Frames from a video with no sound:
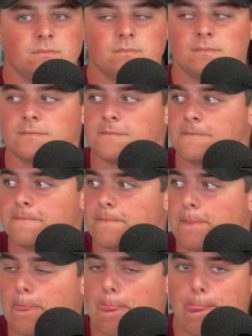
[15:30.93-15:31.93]

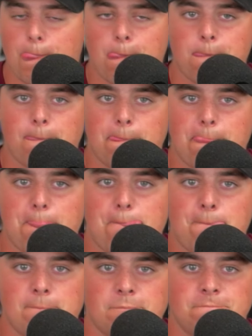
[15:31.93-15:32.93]

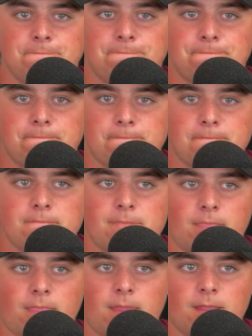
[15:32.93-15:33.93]

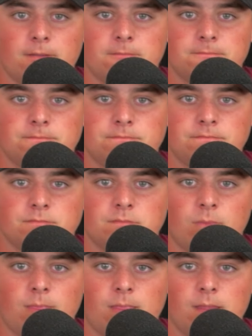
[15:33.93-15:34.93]

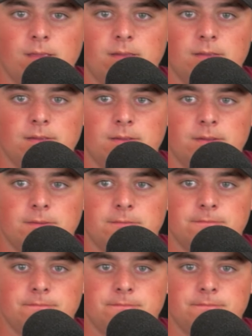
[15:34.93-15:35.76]
No words are spoken by the person on screen.